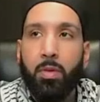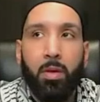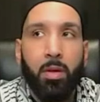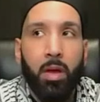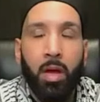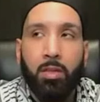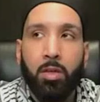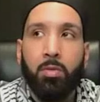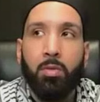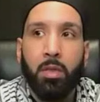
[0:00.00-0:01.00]
I
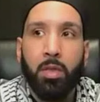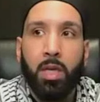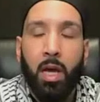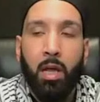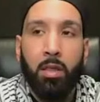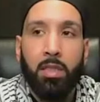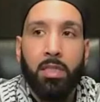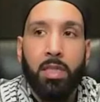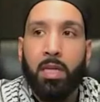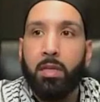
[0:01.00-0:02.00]
don't look at the
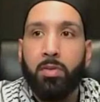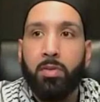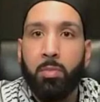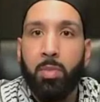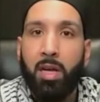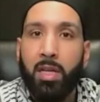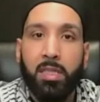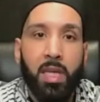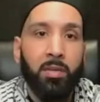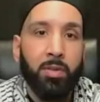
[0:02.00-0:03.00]
state of their bodies
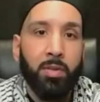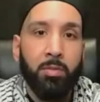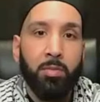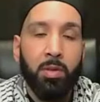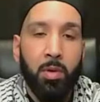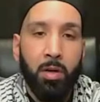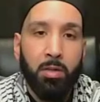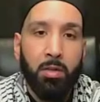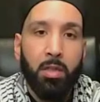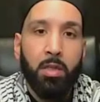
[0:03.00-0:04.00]
after they've been
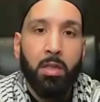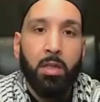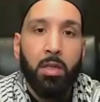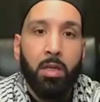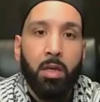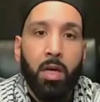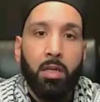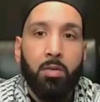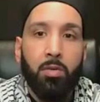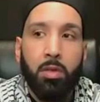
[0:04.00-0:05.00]
martyred. I
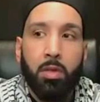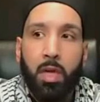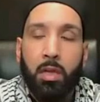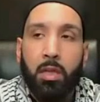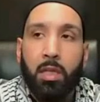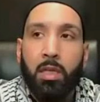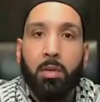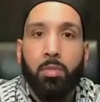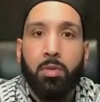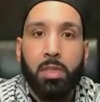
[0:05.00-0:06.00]
don't look at the
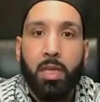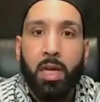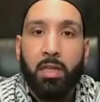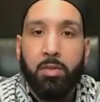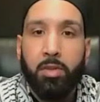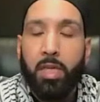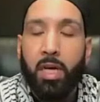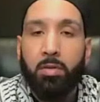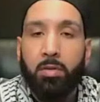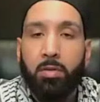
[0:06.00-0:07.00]
numbers, the casualty
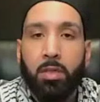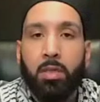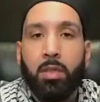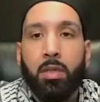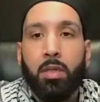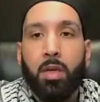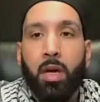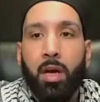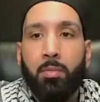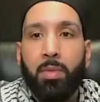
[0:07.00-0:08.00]
count.
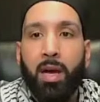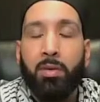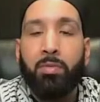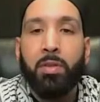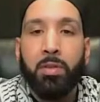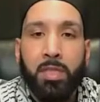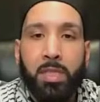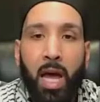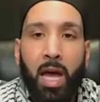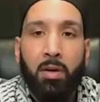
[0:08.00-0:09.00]
I feel
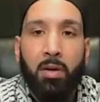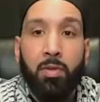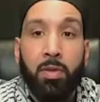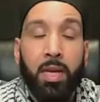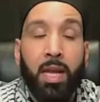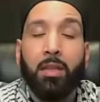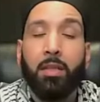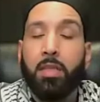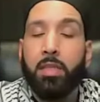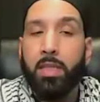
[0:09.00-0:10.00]
sad for the
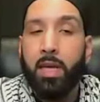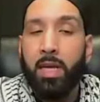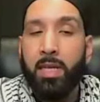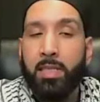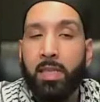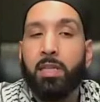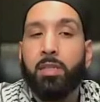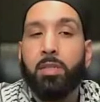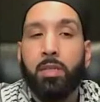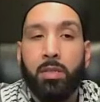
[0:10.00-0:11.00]
negligence that has led
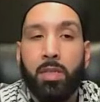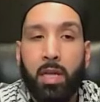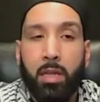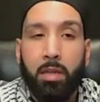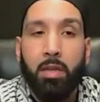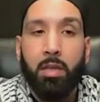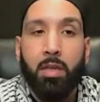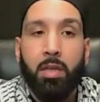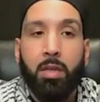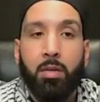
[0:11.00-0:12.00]
to their death,
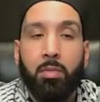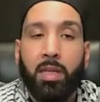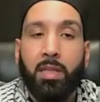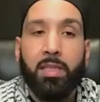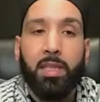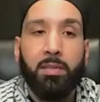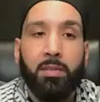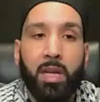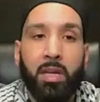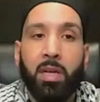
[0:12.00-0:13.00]
but at the same
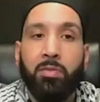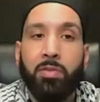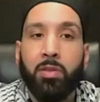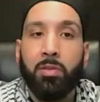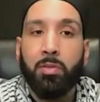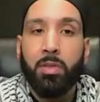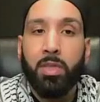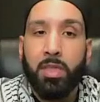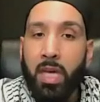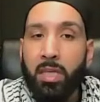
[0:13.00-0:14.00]
time, I feel
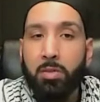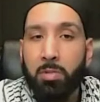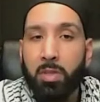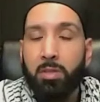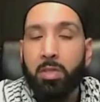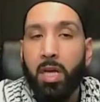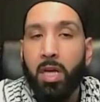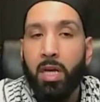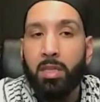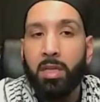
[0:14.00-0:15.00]
content with their shahada.